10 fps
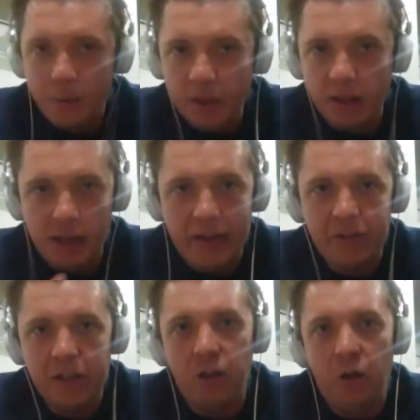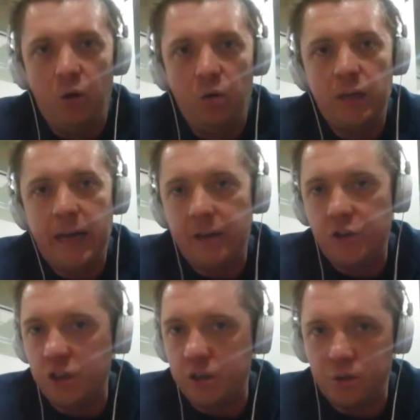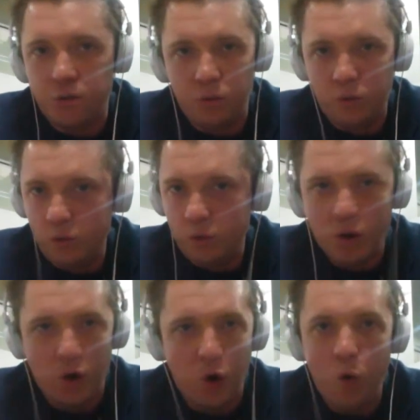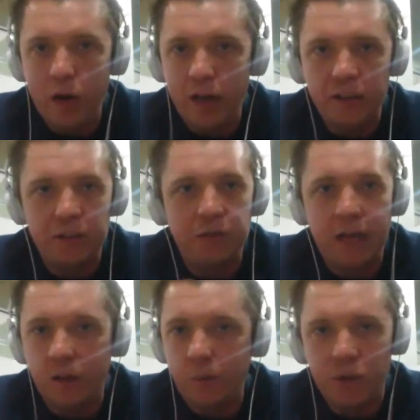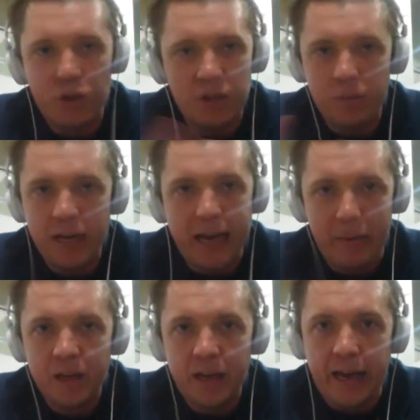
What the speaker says: be left alone and just to grow and develop and just be happy.